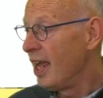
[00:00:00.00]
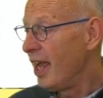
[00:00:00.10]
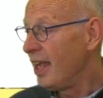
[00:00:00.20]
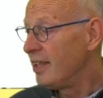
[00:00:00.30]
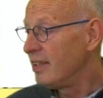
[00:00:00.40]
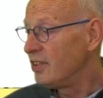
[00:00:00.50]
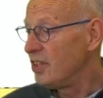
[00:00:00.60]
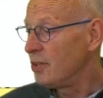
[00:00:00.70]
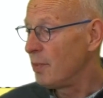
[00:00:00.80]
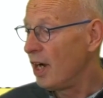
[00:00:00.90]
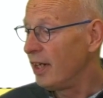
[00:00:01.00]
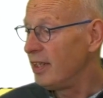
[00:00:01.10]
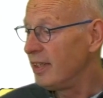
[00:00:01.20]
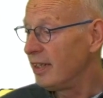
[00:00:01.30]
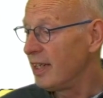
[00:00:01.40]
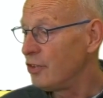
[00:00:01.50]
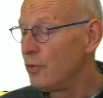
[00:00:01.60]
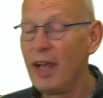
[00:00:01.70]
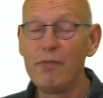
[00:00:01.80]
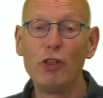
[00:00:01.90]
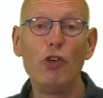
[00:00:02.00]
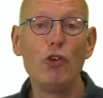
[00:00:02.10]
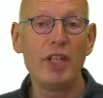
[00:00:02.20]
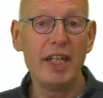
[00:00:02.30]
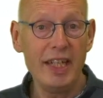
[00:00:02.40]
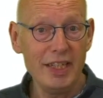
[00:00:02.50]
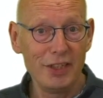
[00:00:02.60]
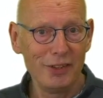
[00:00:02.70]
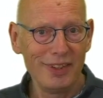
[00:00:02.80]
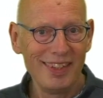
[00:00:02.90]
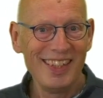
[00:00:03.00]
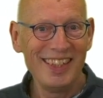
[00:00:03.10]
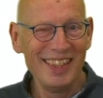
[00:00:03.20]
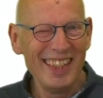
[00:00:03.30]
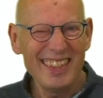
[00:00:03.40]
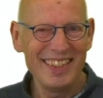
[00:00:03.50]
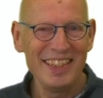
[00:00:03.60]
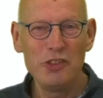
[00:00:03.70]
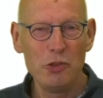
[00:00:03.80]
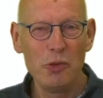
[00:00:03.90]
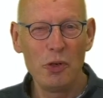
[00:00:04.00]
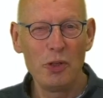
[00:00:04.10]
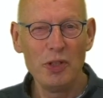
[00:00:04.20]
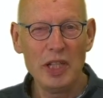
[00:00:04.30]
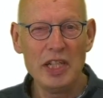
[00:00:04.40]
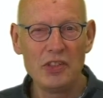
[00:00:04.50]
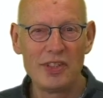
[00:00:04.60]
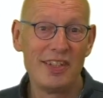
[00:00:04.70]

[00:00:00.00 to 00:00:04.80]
And the system architect has to have a good ear listening to all these